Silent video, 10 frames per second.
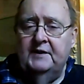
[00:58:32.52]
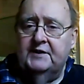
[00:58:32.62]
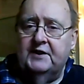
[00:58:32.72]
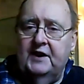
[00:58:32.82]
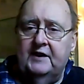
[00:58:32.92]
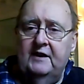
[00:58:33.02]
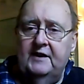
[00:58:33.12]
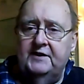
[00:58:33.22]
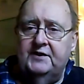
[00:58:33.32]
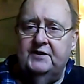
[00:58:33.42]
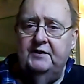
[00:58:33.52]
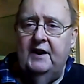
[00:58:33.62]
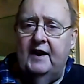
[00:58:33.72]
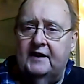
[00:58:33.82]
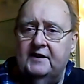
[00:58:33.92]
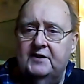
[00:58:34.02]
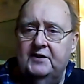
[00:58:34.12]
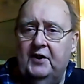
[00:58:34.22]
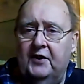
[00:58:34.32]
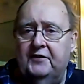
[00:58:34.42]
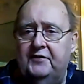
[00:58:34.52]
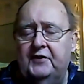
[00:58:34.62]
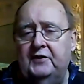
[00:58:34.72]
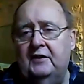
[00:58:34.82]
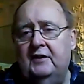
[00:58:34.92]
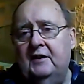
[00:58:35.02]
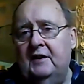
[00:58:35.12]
Certainly Sunak is not a fool.